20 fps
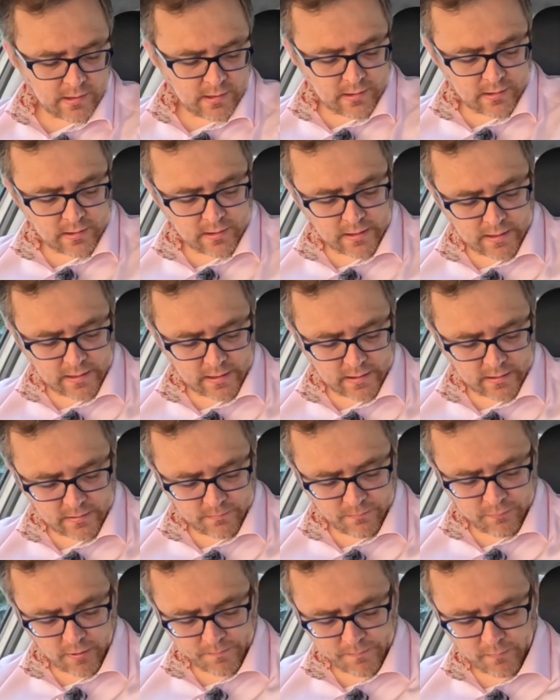The
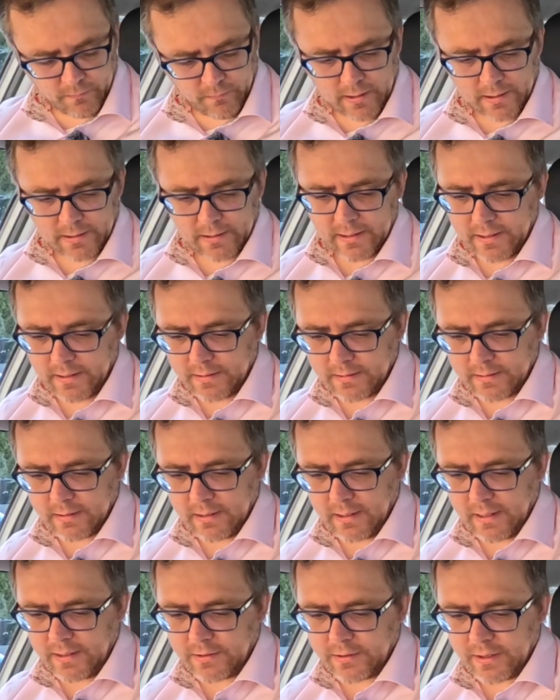proper one is
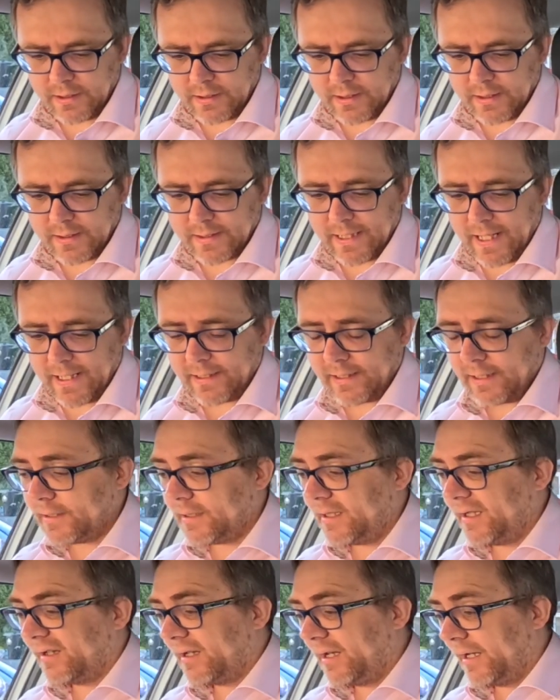just your
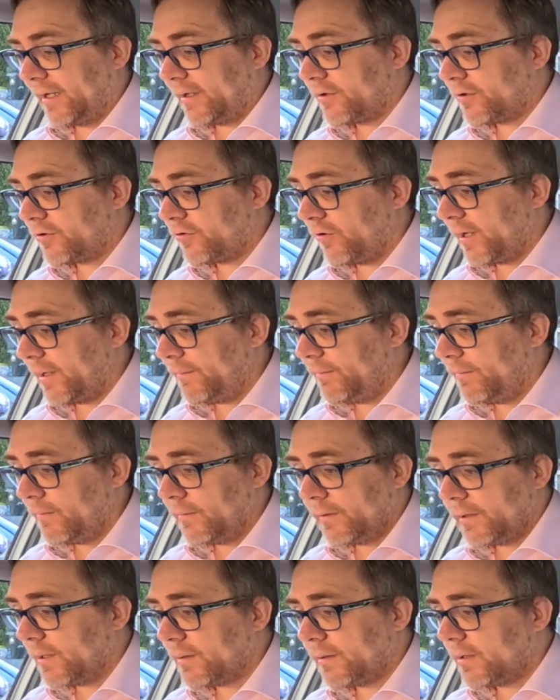SanDisk Extreme.
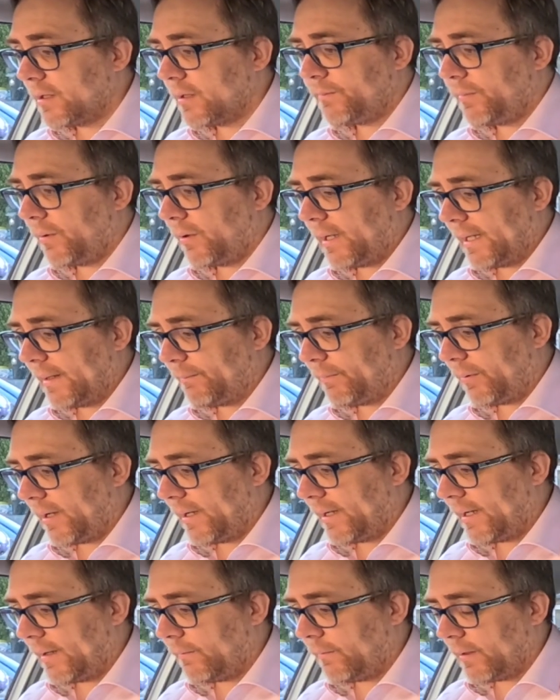Just buy
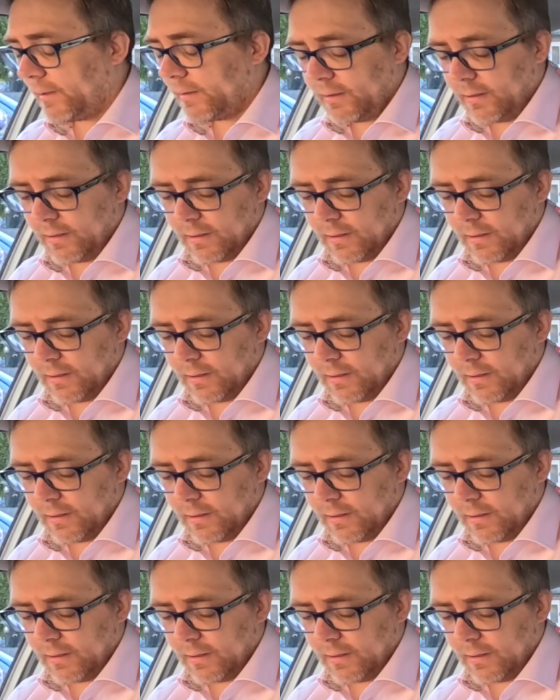that one.